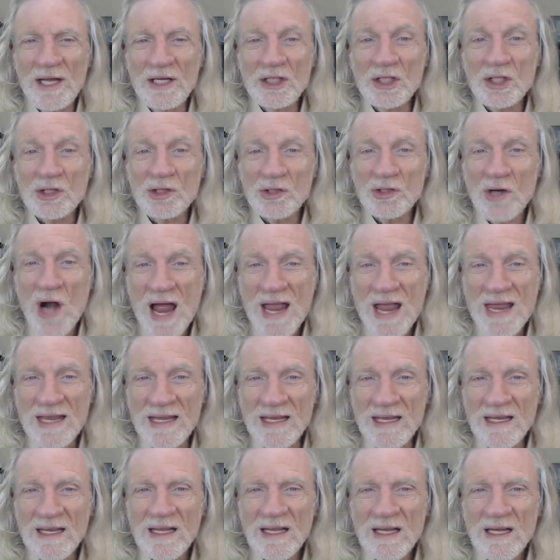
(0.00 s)
and
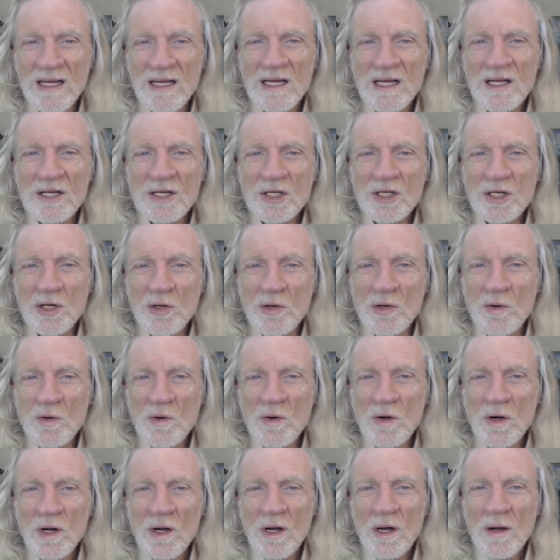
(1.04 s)
trying
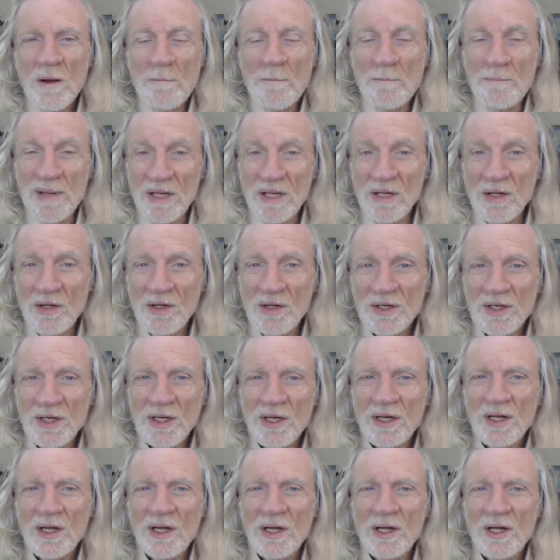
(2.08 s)
to
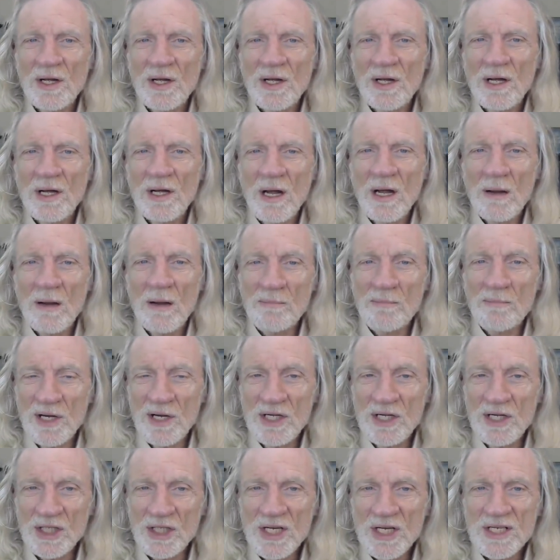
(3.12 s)
build
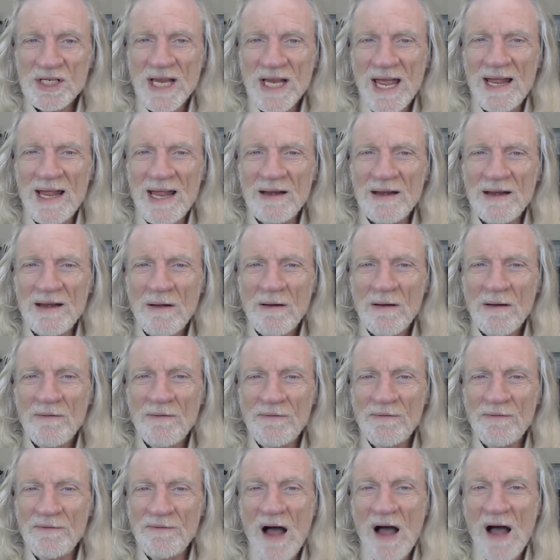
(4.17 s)
bridges and
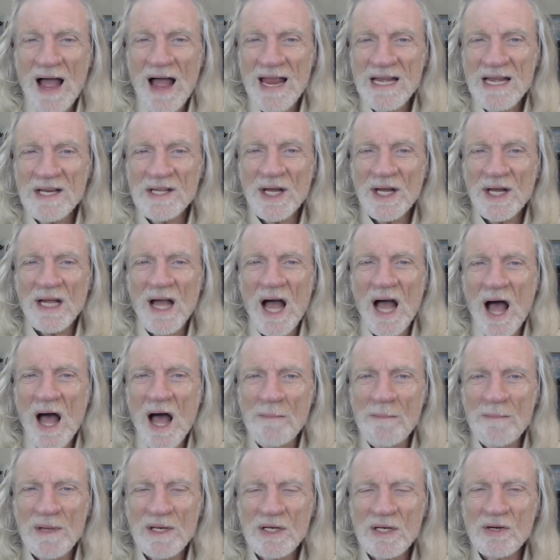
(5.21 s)
find the
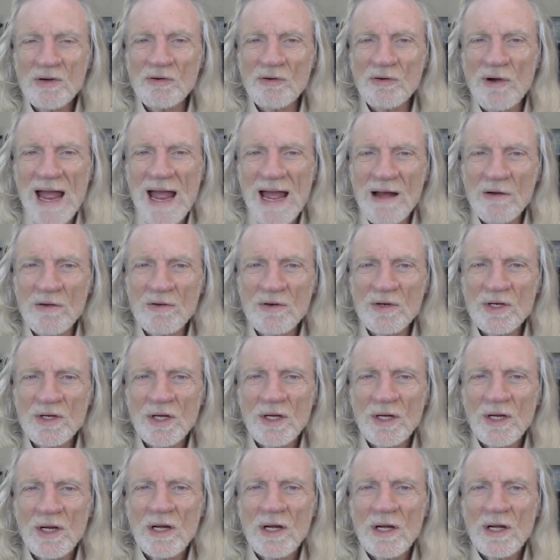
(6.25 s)
common ground
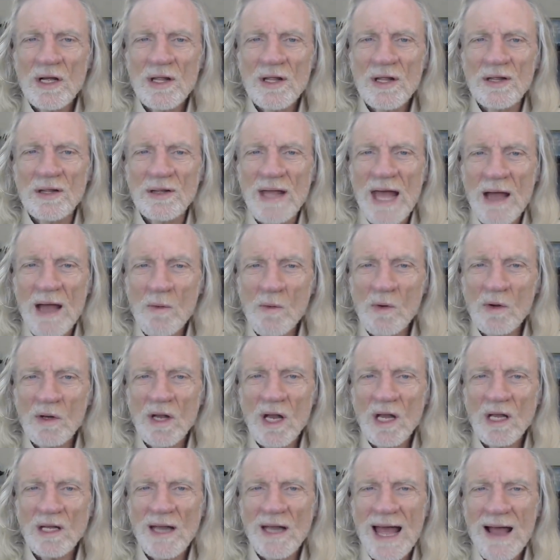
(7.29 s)
that
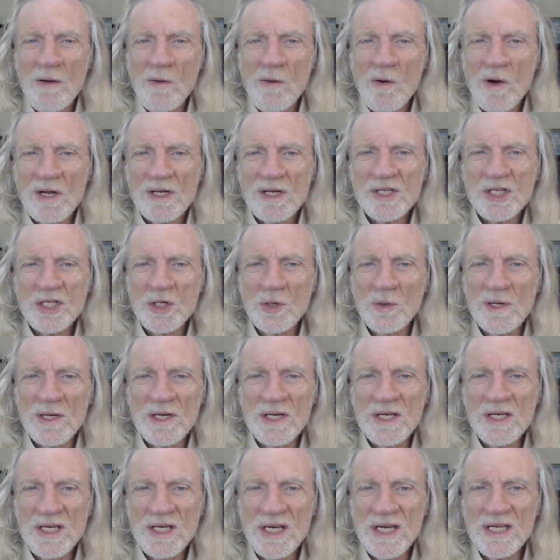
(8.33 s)
will allow us to
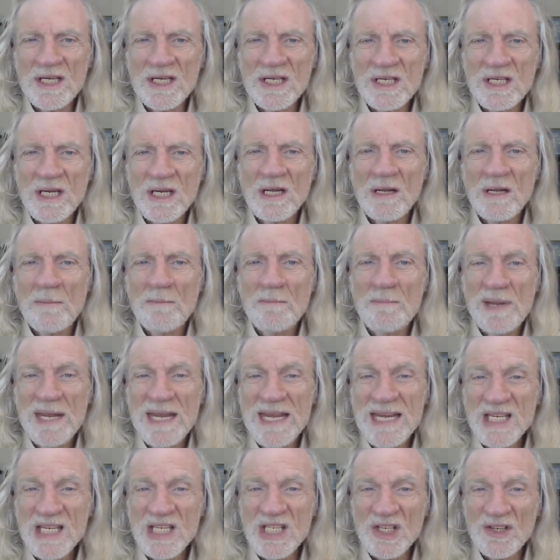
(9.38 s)
exist
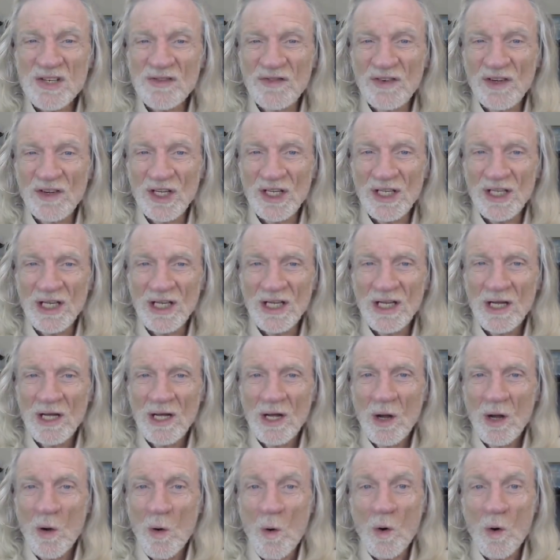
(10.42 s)
peacefully,
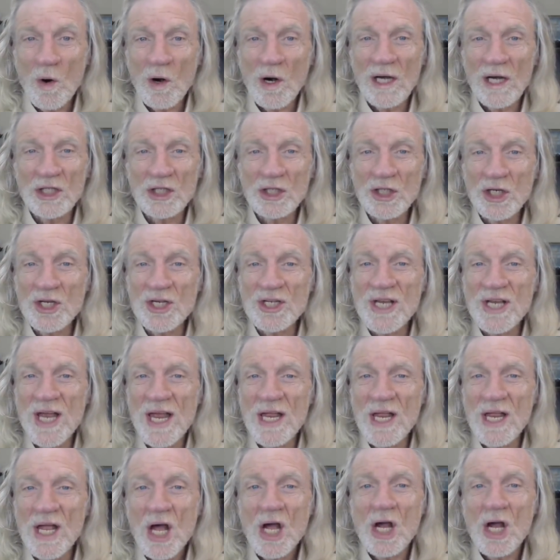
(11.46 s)
or I should
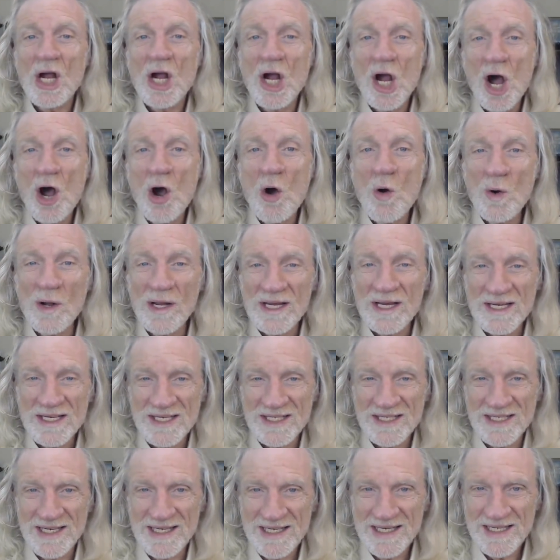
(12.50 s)
say,
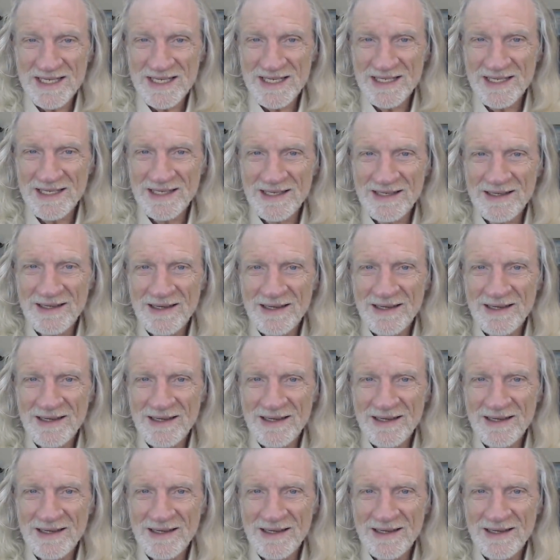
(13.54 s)
coexist.